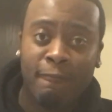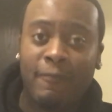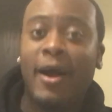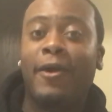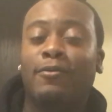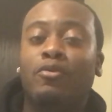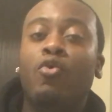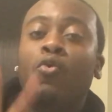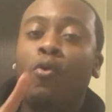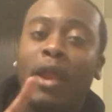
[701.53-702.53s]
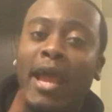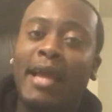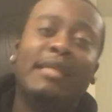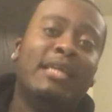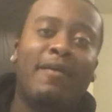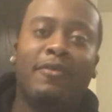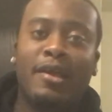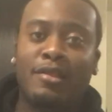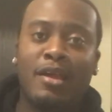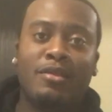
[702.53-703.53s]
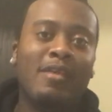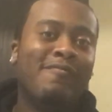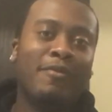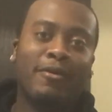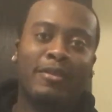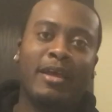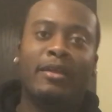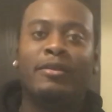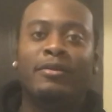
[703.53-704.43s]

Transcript: fired 2 days after his 18th birthday.